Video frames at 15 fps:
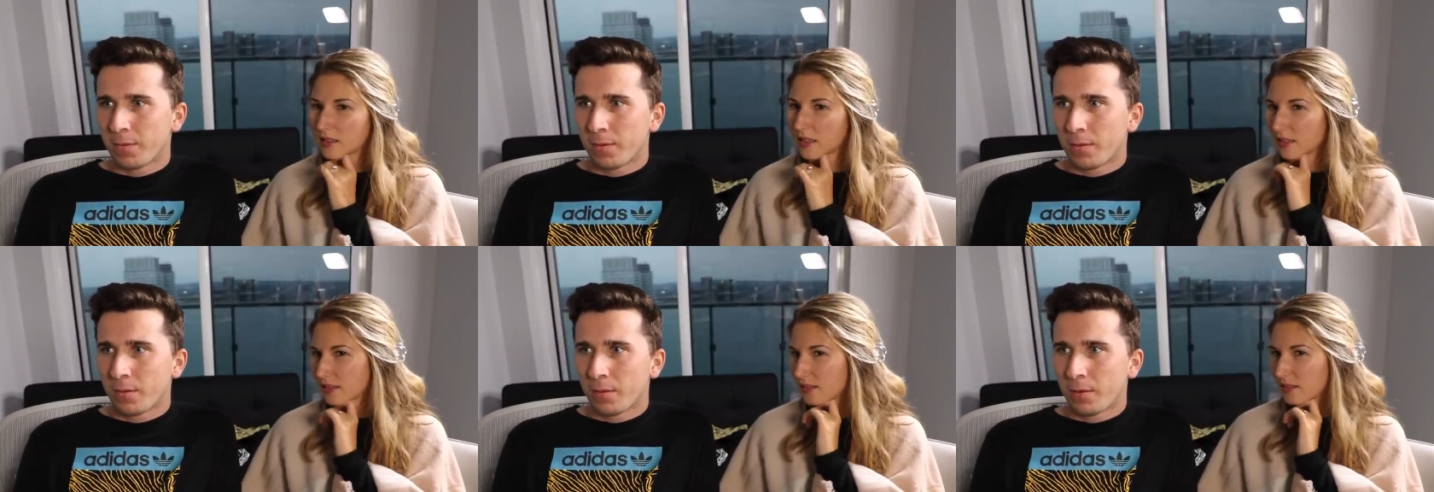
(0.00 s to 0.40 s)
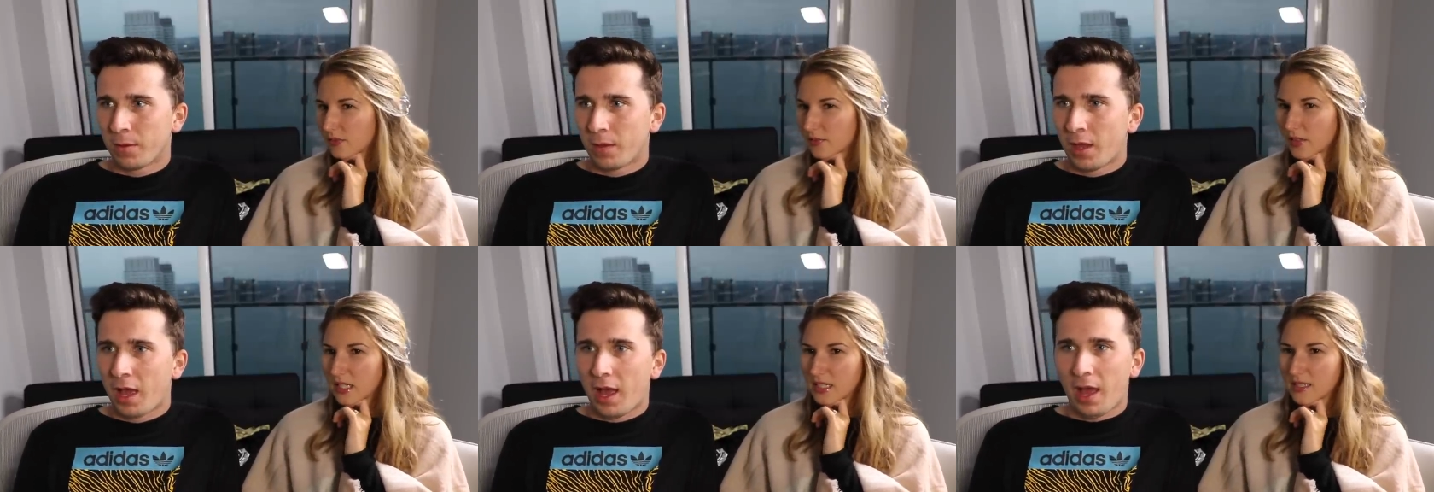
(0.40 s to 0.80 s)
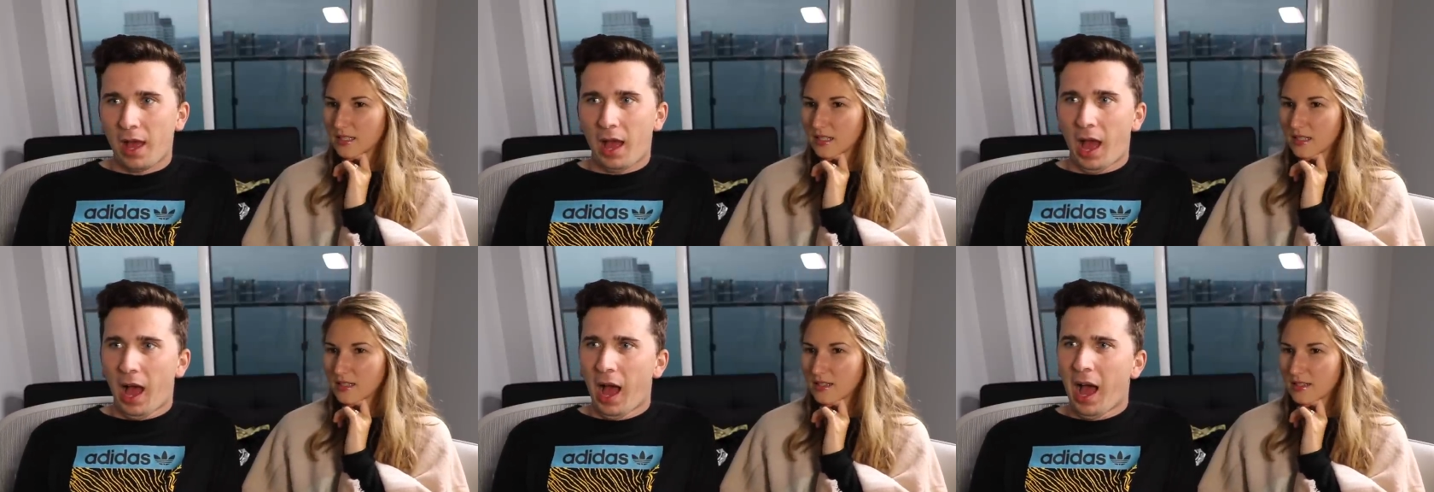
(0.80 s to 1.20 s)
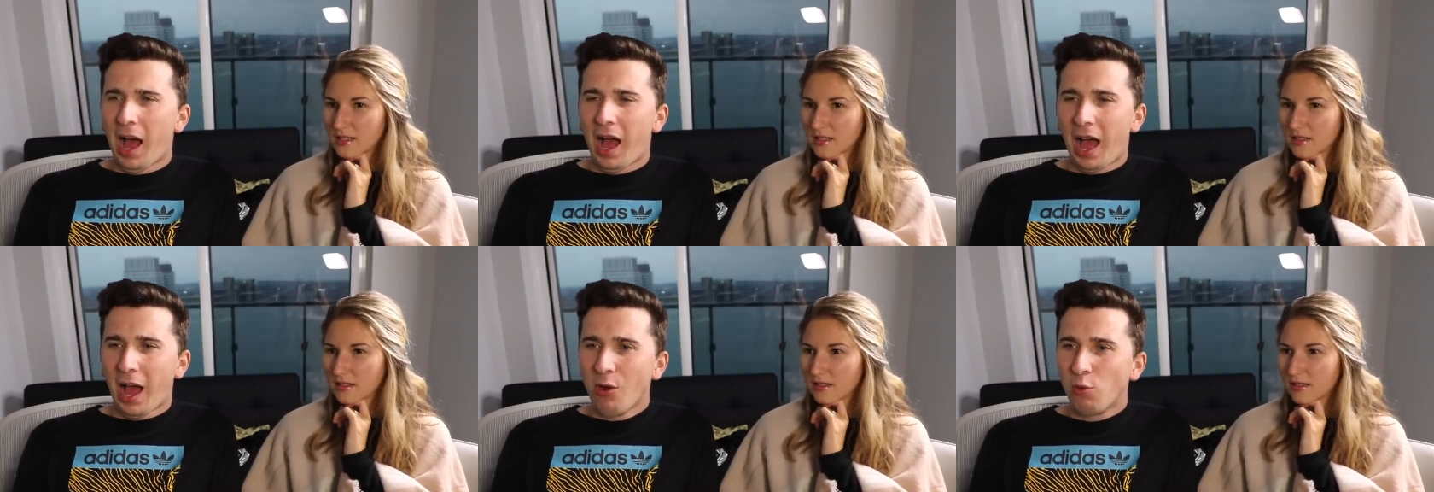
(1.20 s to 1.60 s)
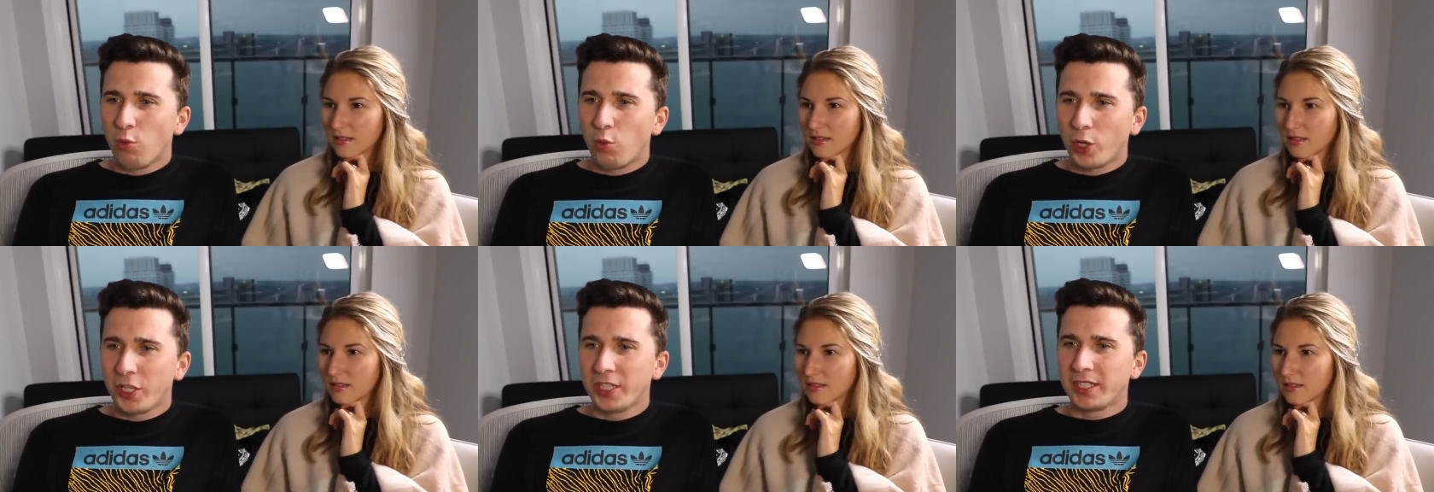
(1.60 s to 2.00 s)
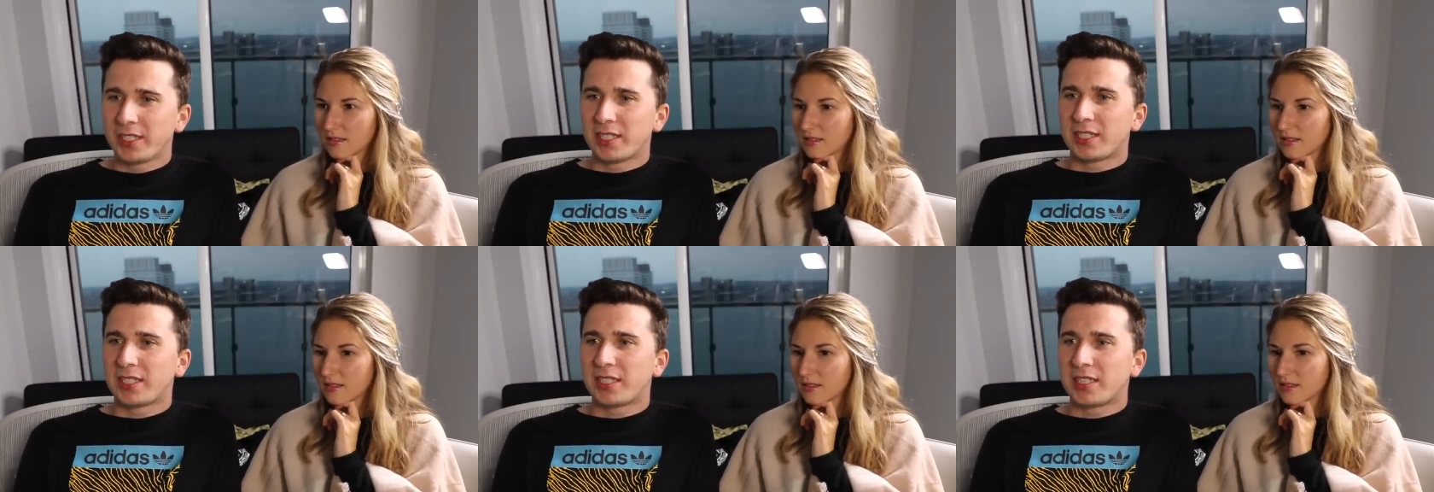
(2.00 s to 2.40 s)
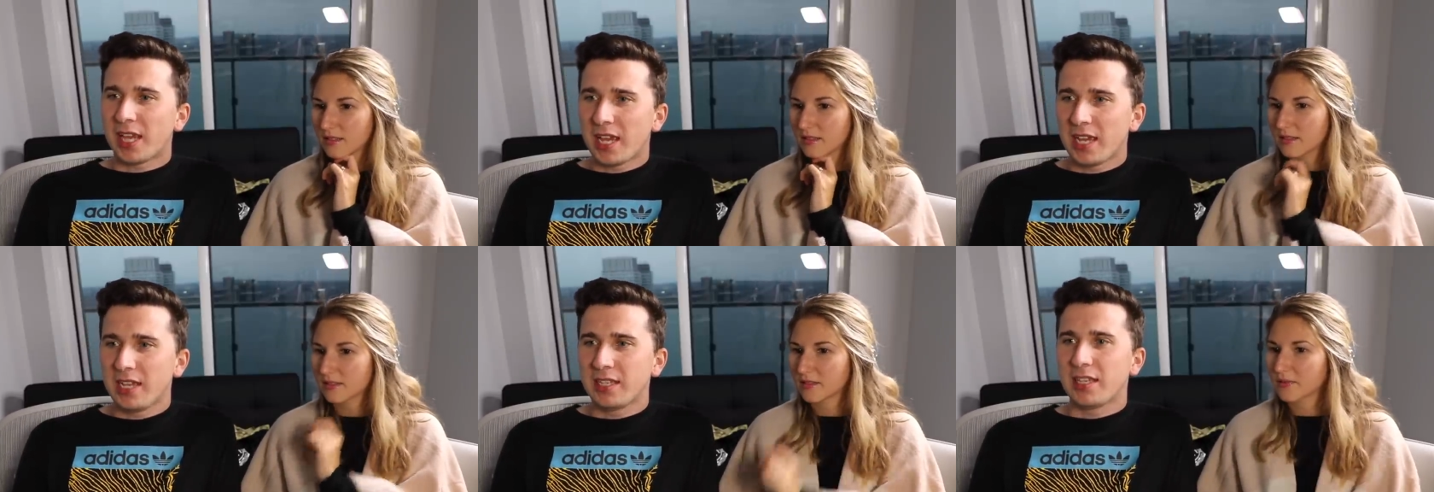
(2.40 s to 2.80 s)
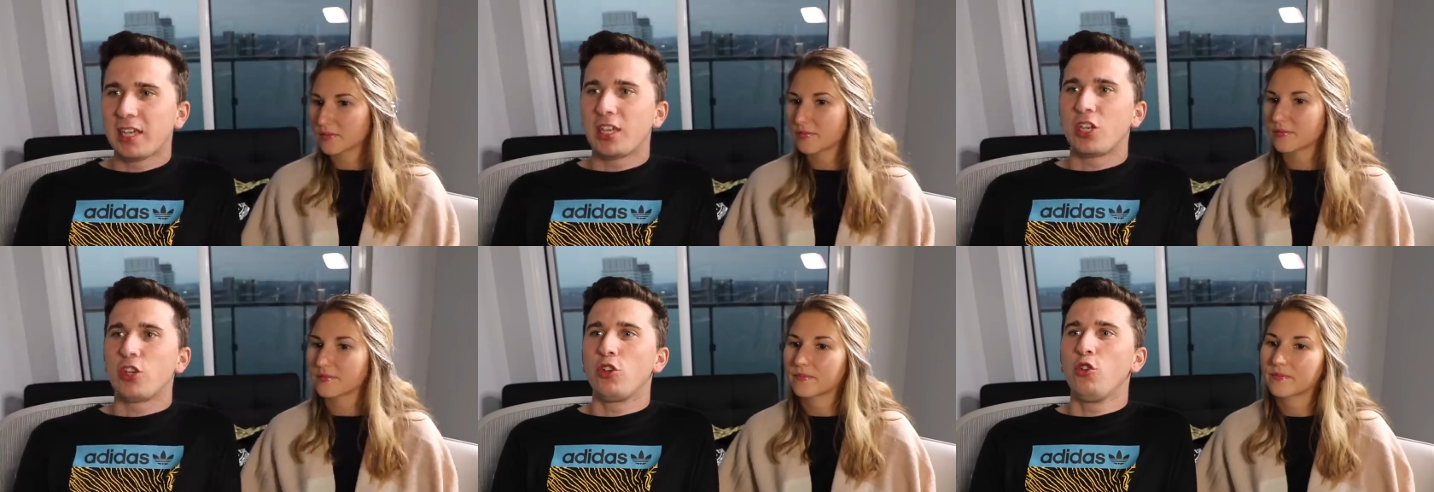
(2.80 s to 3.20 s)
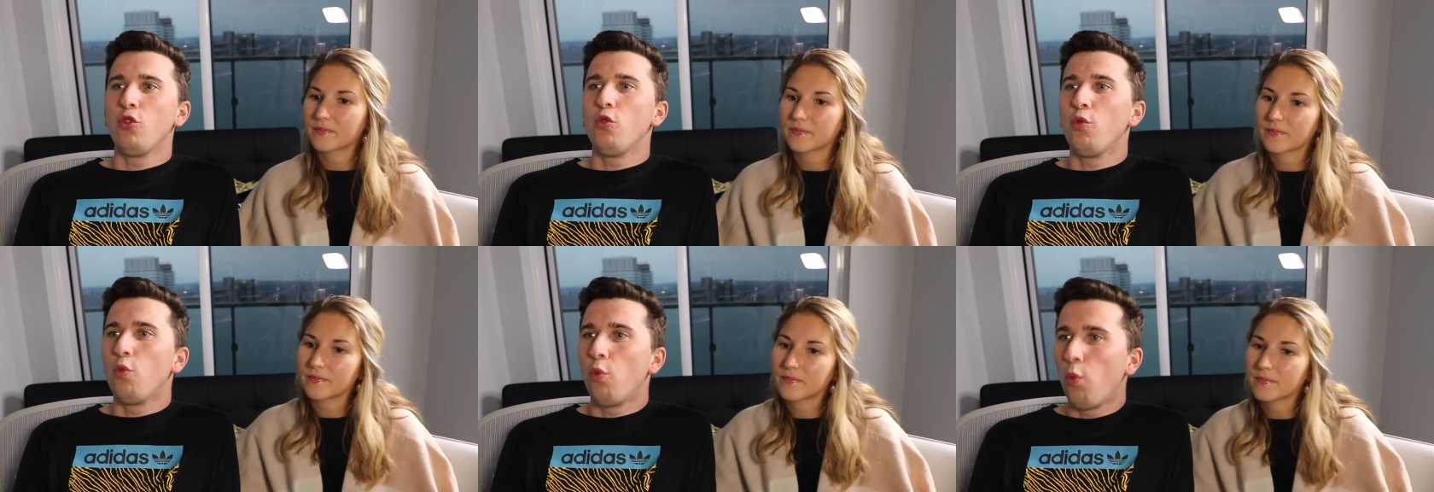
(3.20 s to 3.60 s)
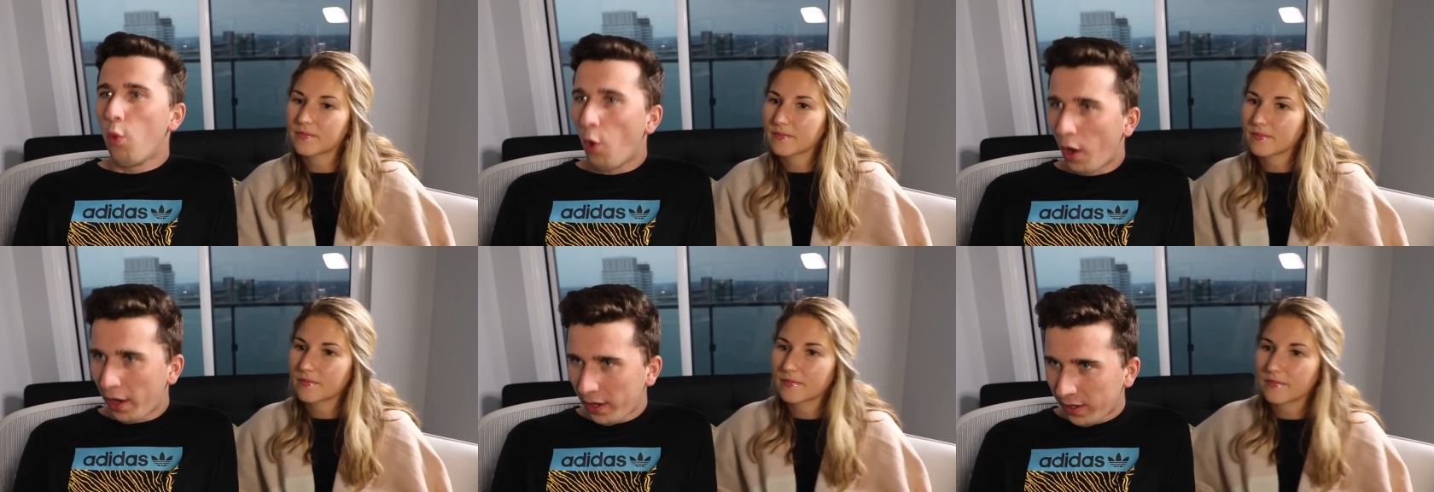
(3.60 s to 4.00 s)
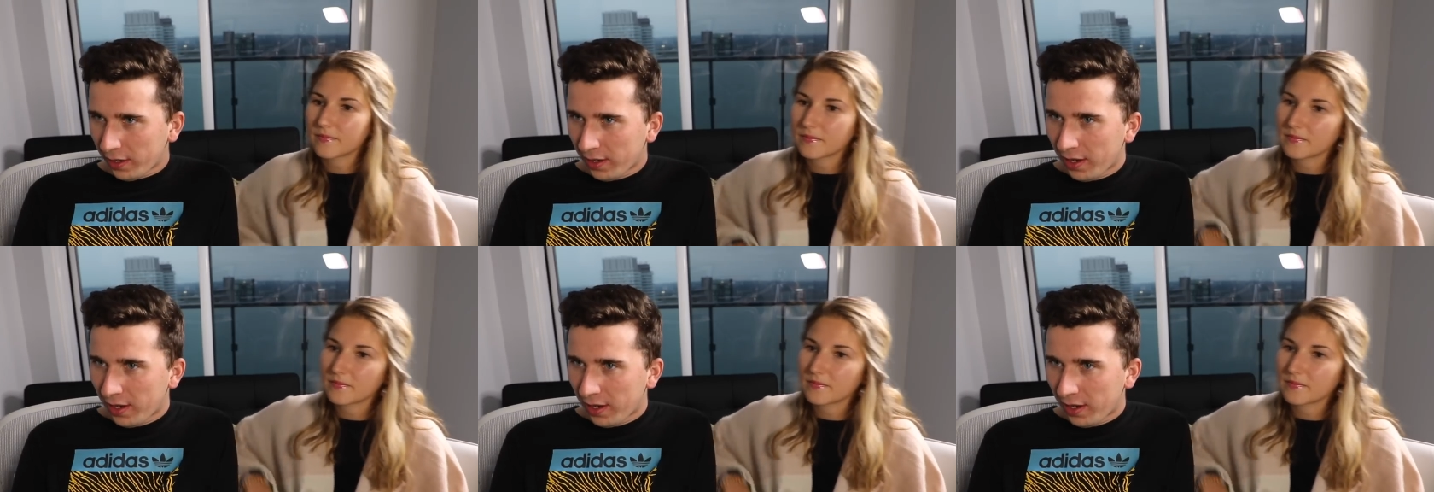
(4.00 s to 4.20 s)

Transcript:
Speaker 1: Suns? Phoenix Suns? Uh, I wouldn't say that you would.